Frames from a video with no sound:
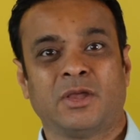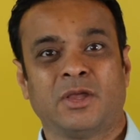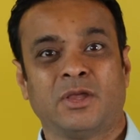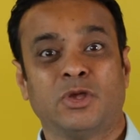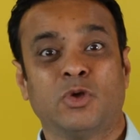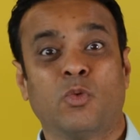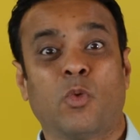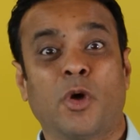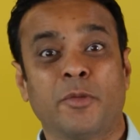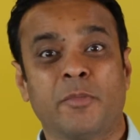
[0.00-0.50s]

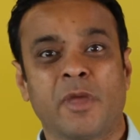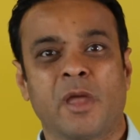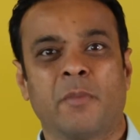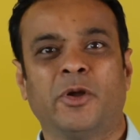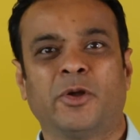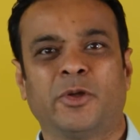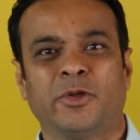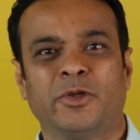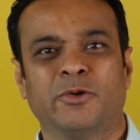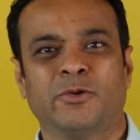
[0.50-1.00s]
you want to be
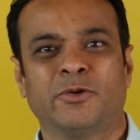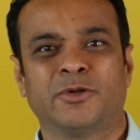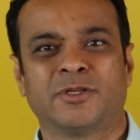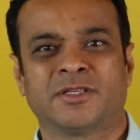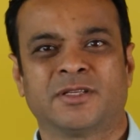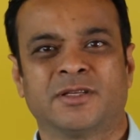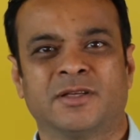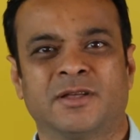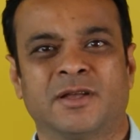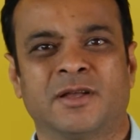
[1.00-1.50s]
able to
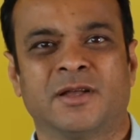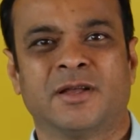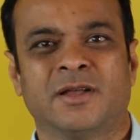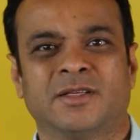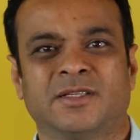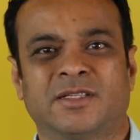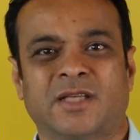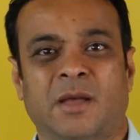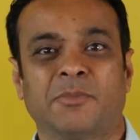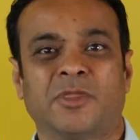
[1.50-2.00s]
use
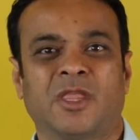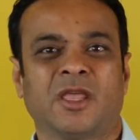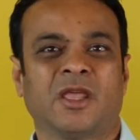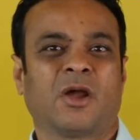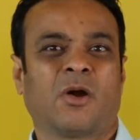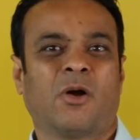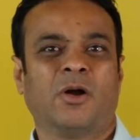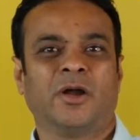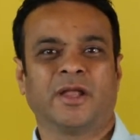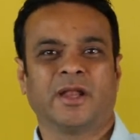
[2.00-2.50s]
something
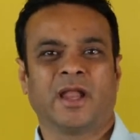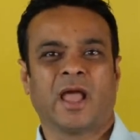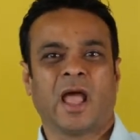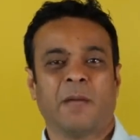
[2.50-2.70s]
called an